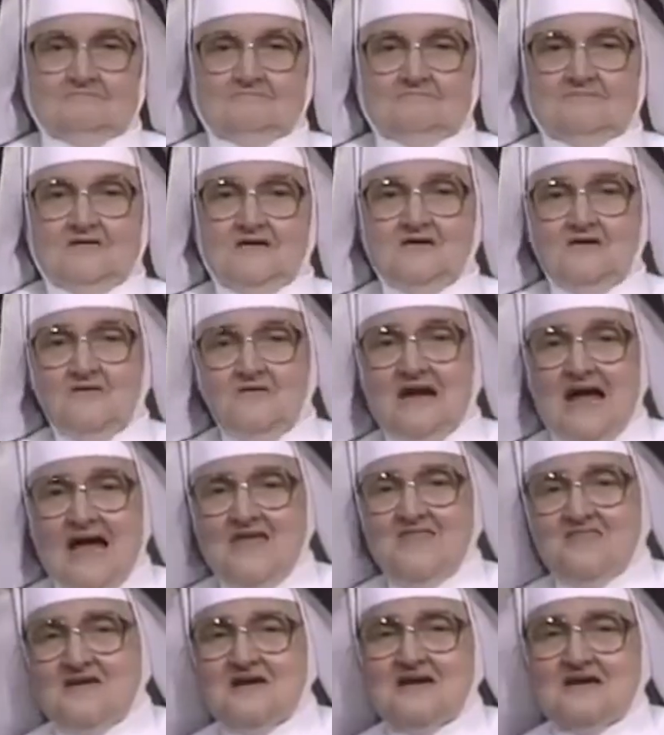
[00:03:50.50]
You know what I
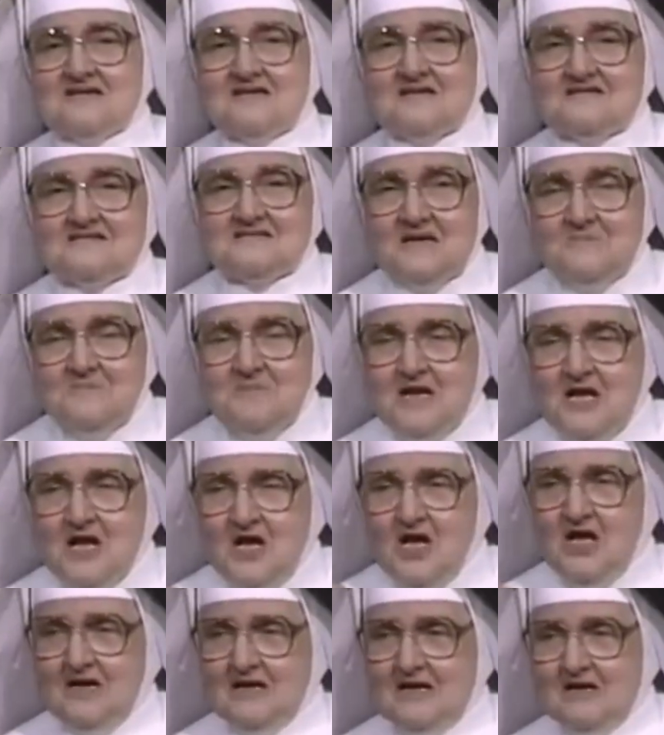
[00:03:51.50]
think? Somebody
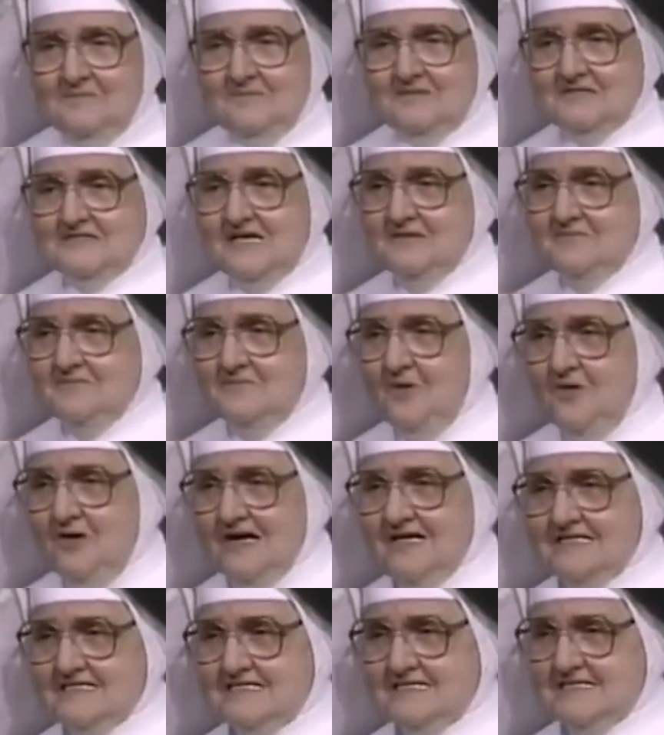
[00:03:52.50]
called up and said,
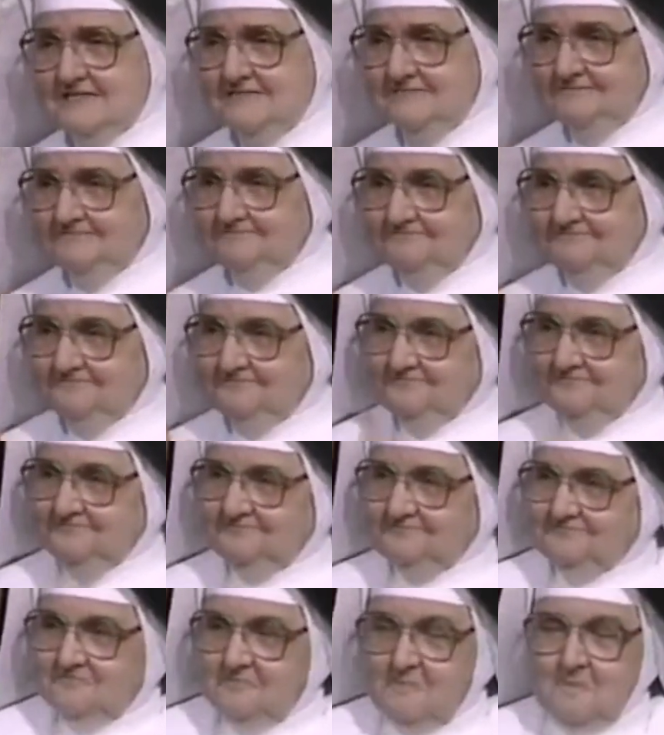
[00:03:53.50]
boys,
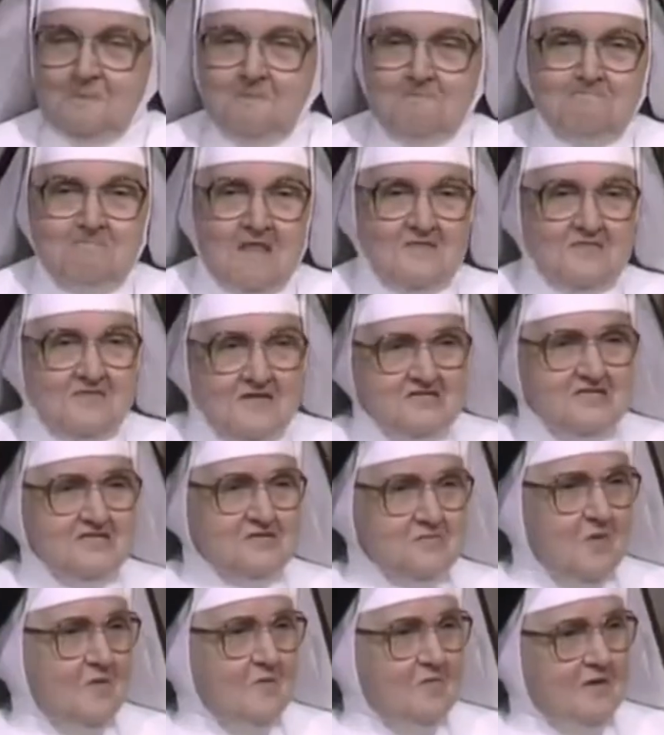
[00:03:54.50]
this is
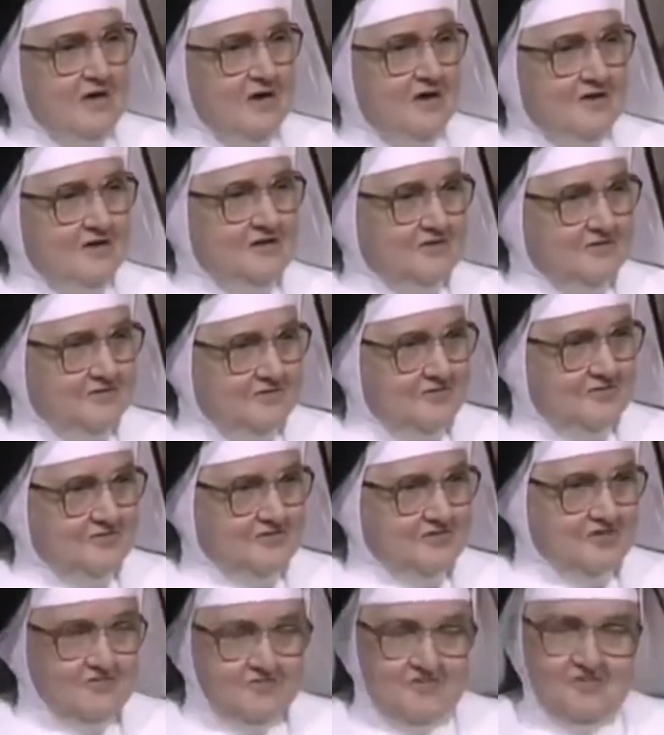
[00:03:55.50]
what we're going to do
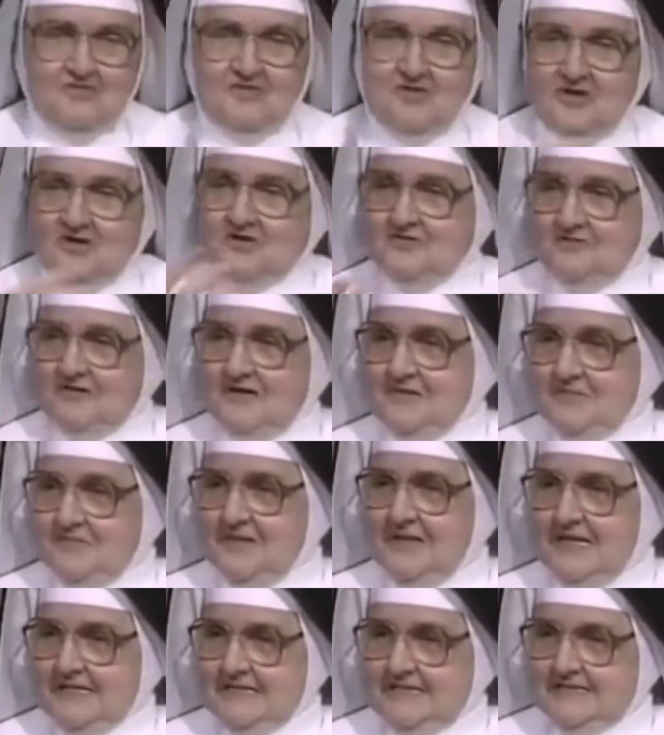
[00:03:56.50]
to ruin her
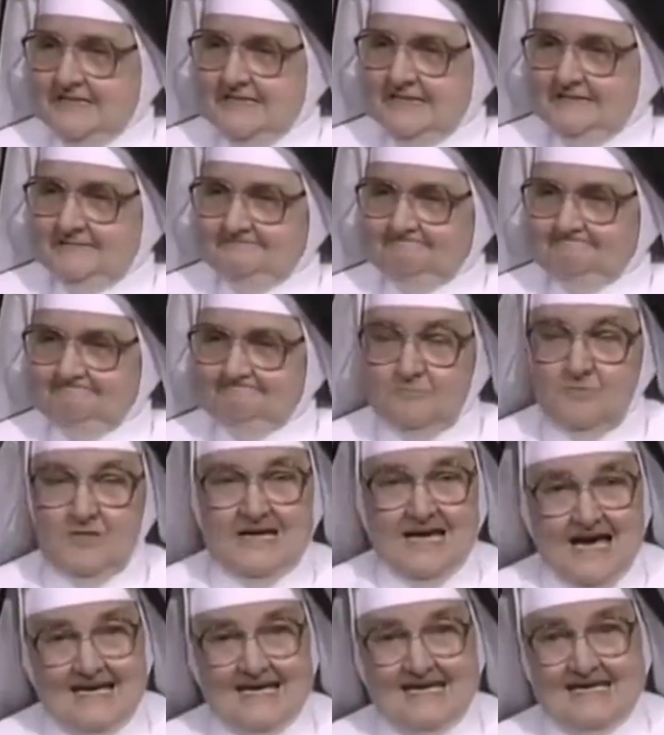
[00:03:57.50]
credibility. We
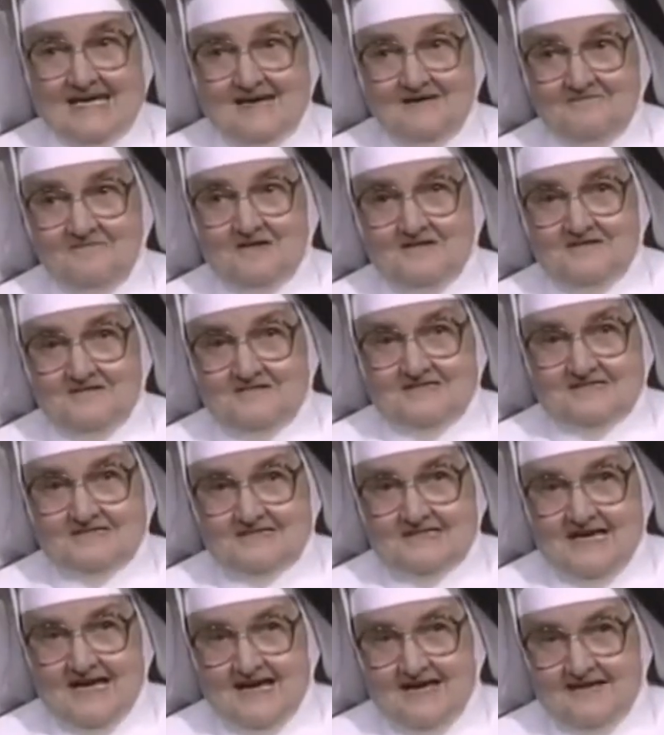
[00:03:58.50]
got to get rid of this
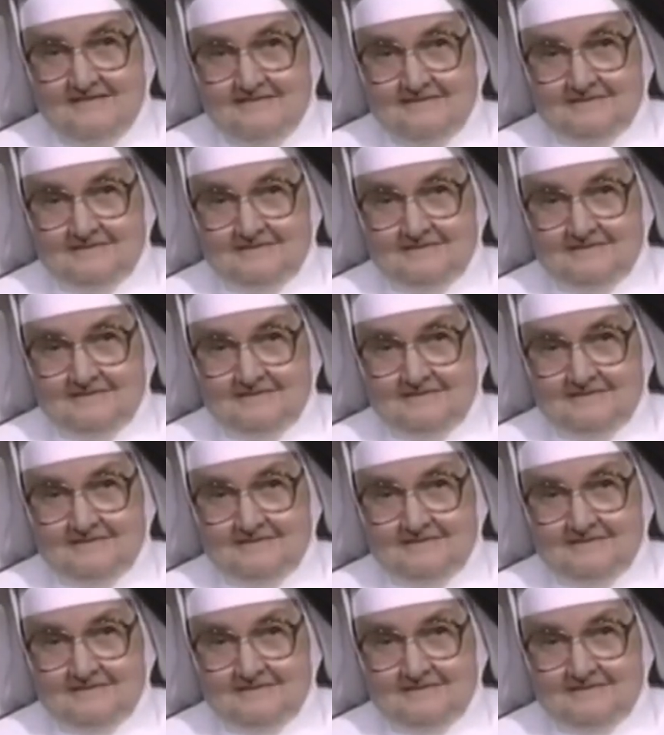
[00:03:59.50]
gal.